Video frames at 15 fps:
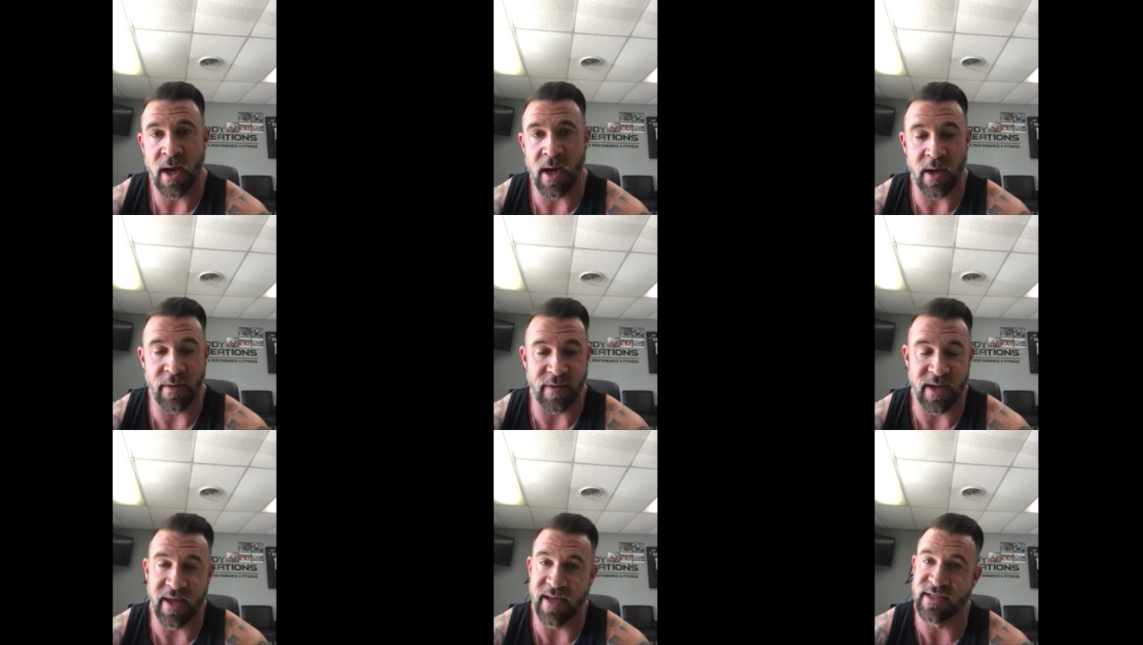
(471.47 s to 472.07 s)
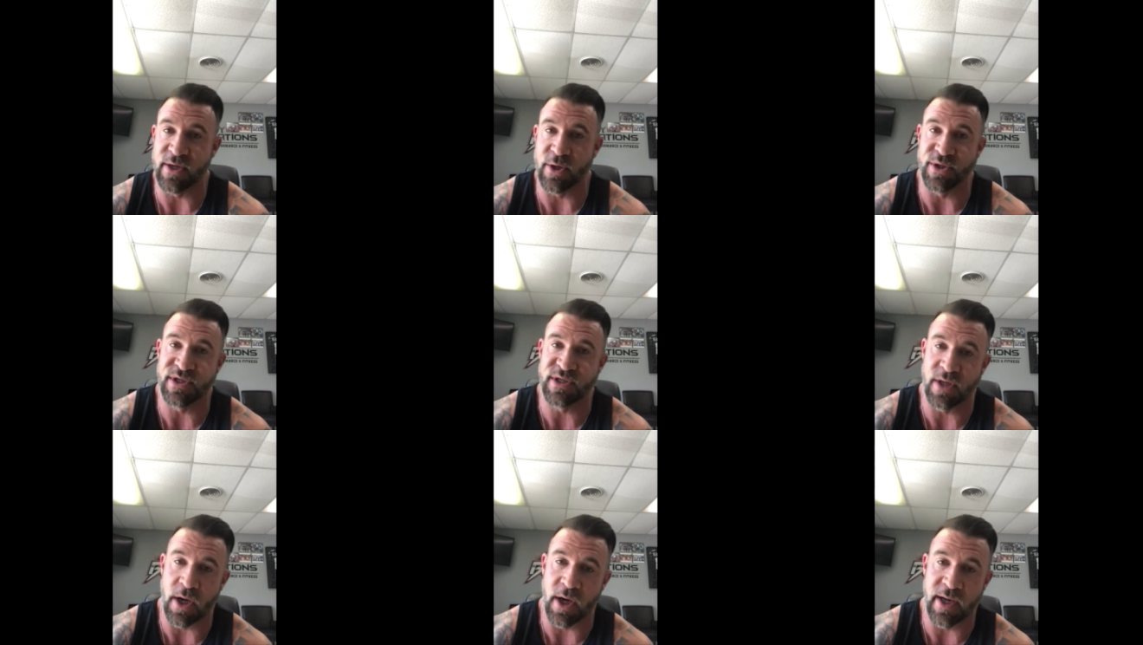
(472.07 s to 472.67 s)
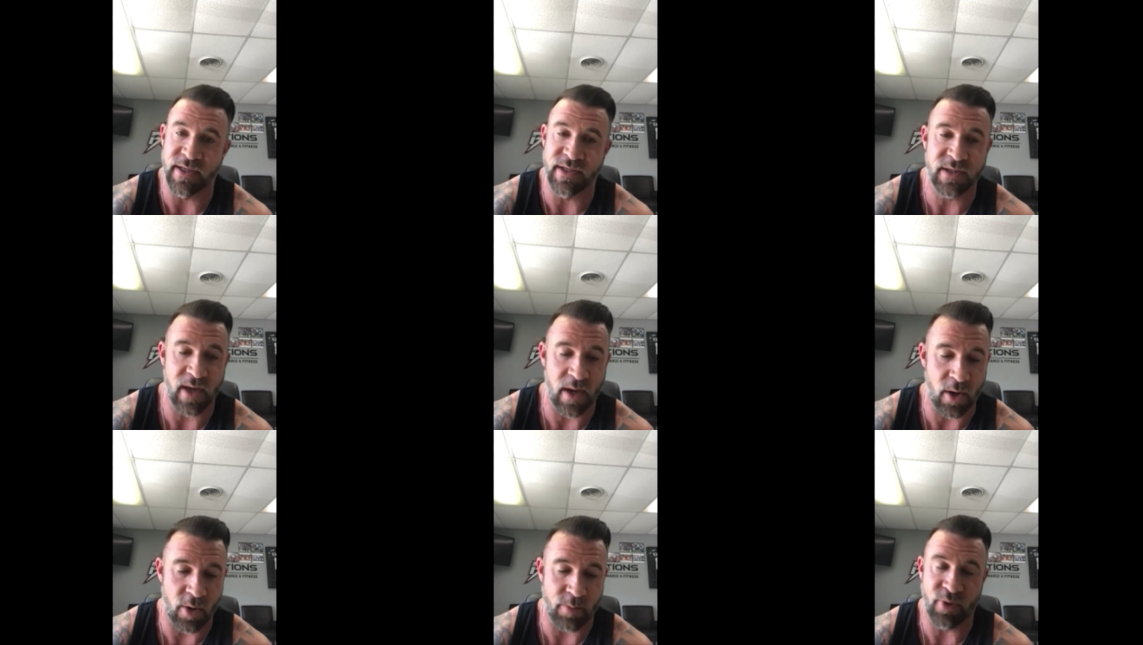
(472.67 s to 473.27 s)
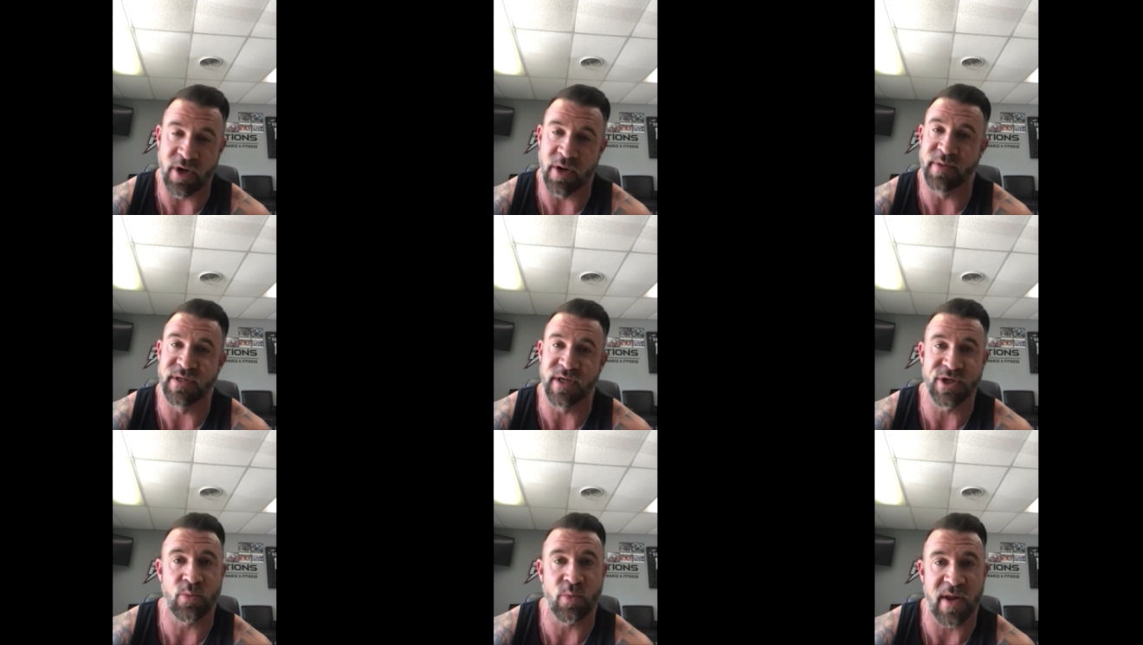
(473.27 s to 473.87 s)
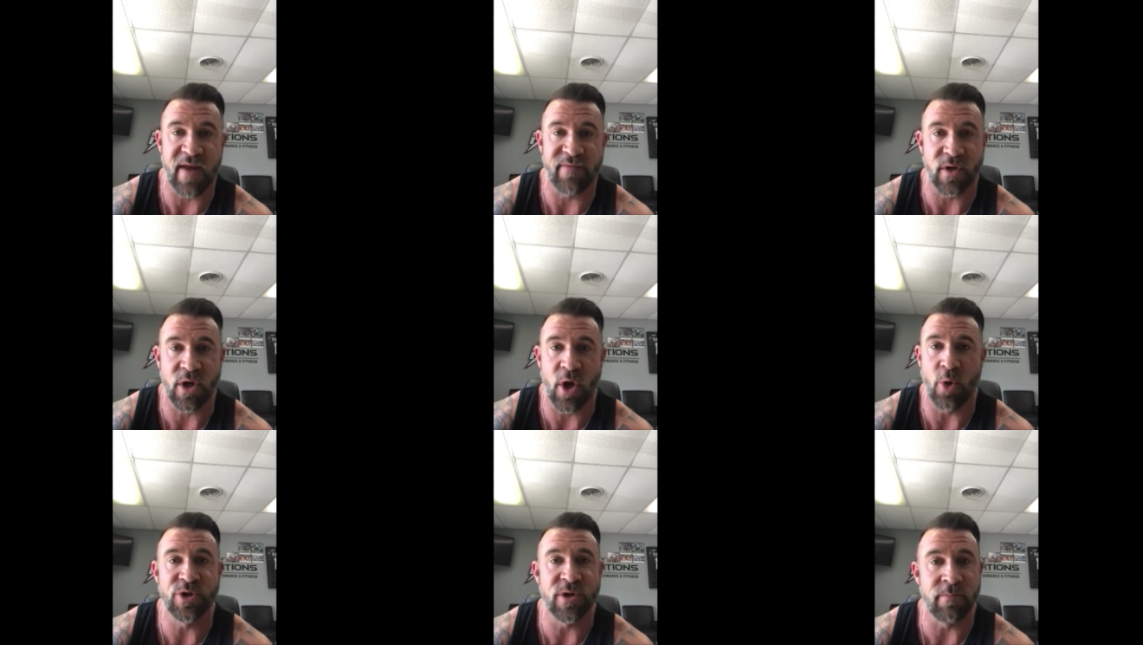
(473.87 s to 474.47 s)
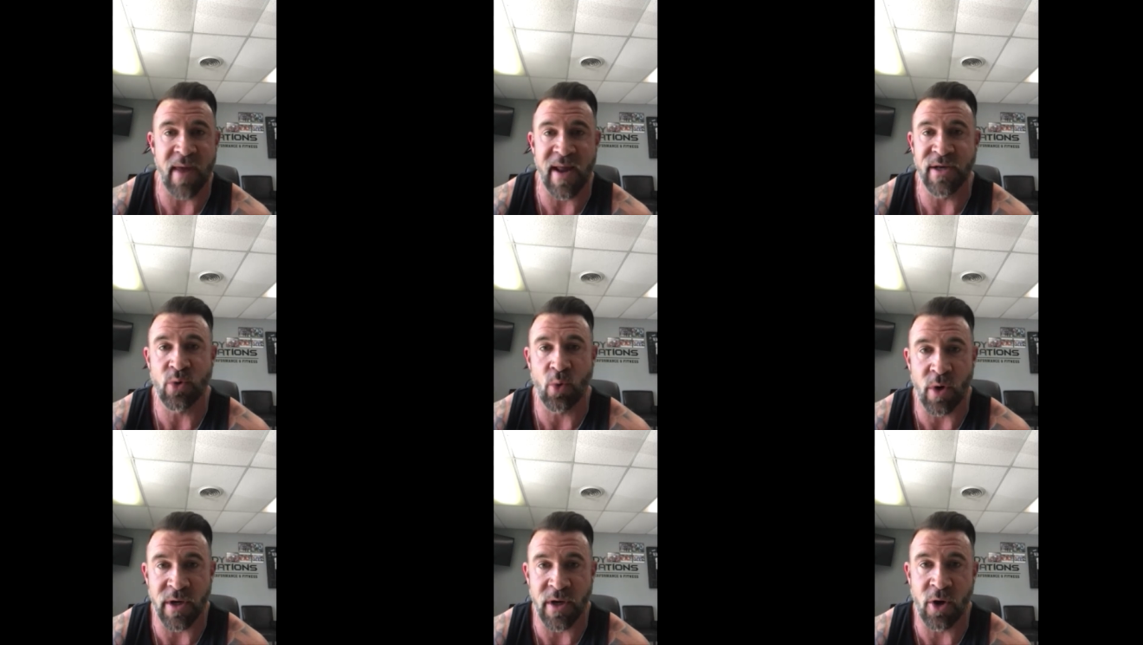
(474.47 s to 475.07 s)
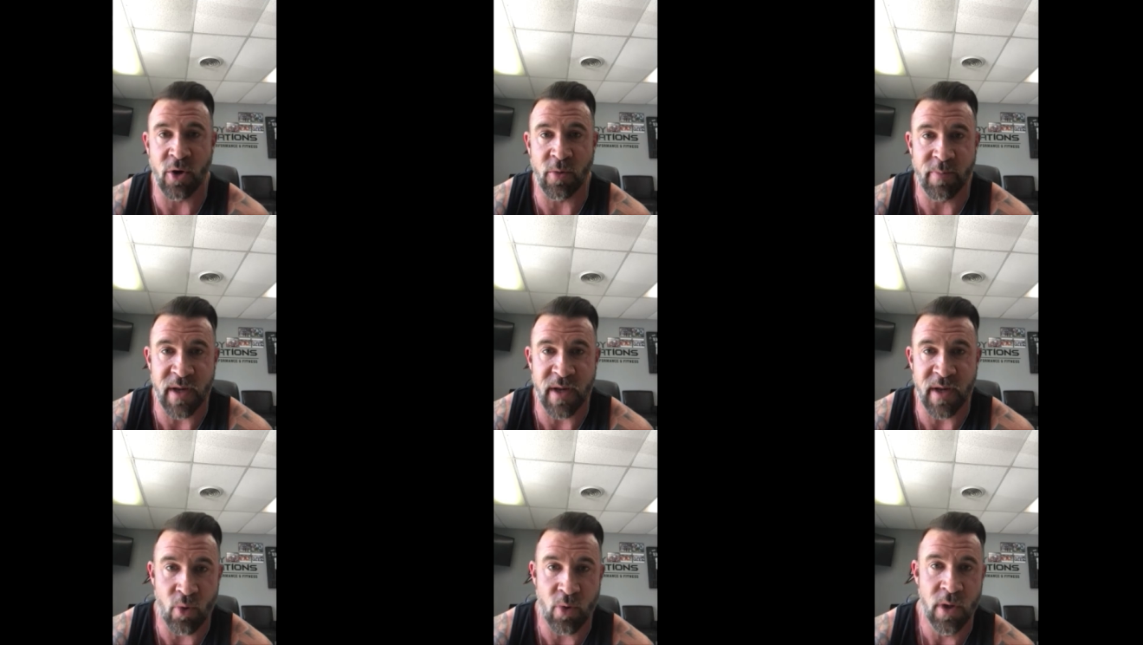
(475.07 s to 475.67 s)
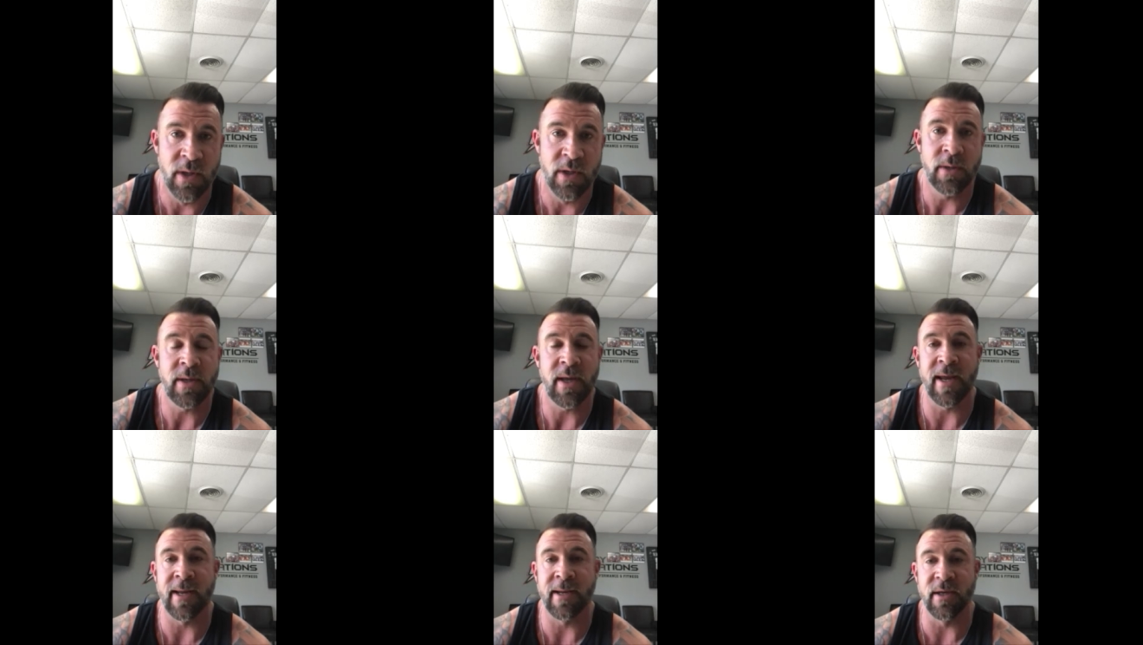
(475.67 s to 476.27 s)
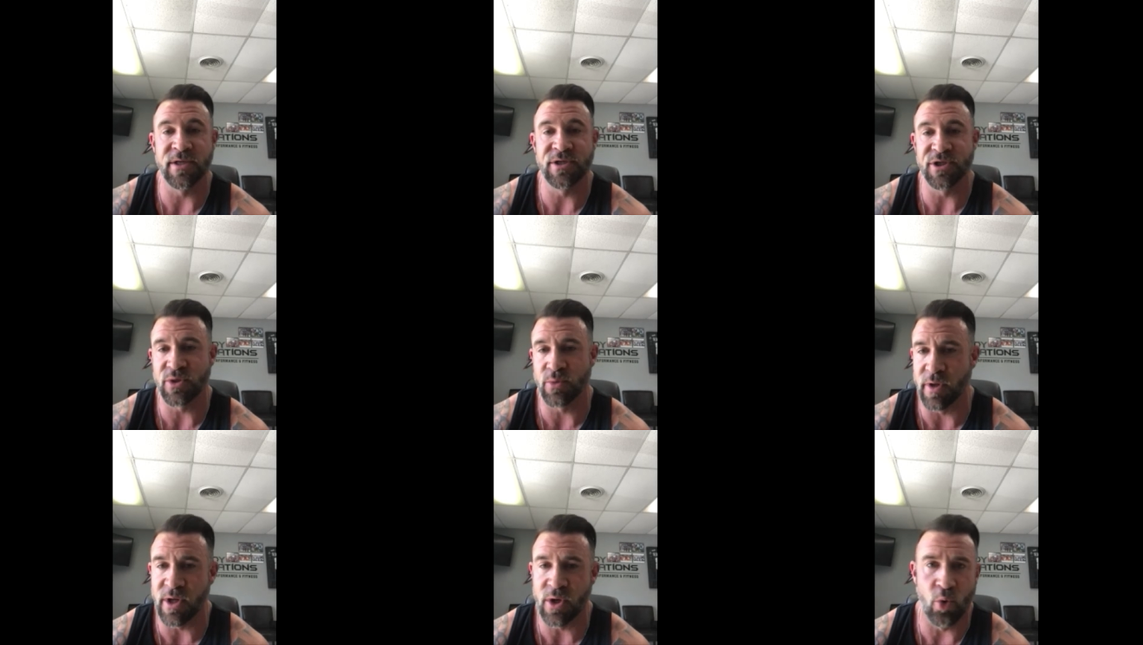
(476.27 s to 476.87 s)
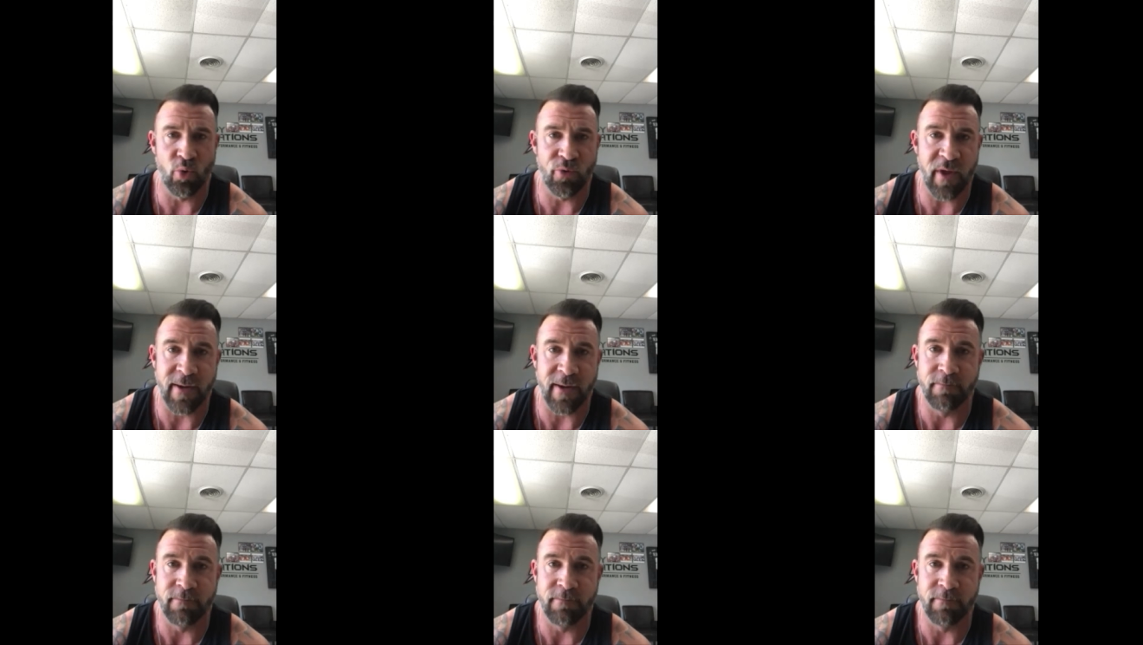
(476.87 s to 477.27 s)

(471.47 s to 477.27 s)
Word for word: The kids that are studs are put in a position where they have to coach and mentor younger people. And it's just a really cool thing.